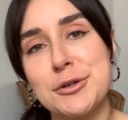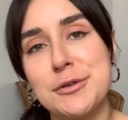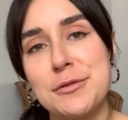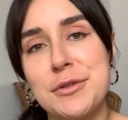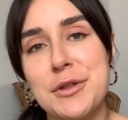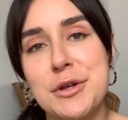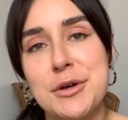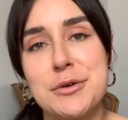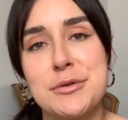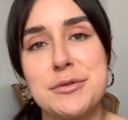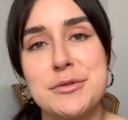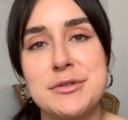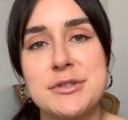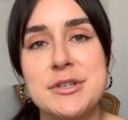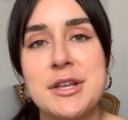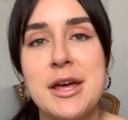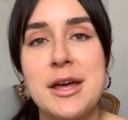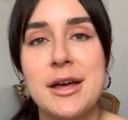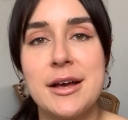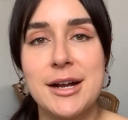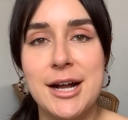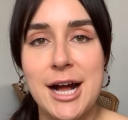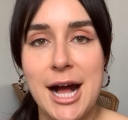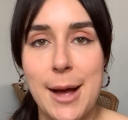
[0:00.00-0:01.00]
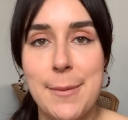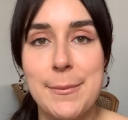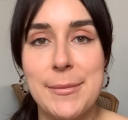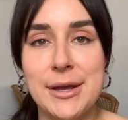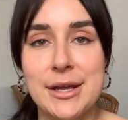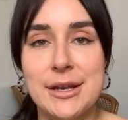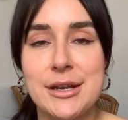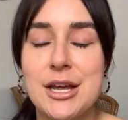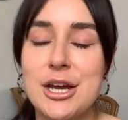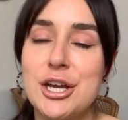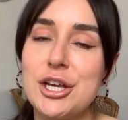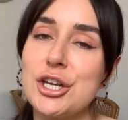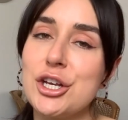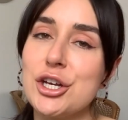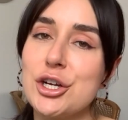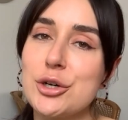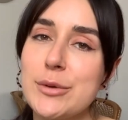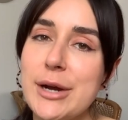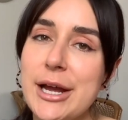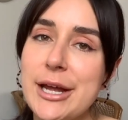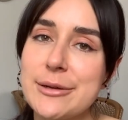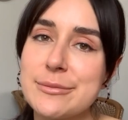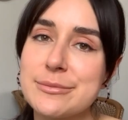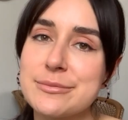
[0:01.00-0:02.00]
of those coming your
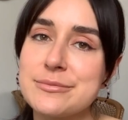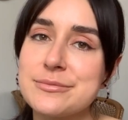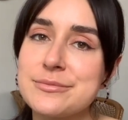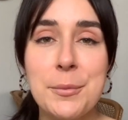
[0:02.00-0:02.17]
way.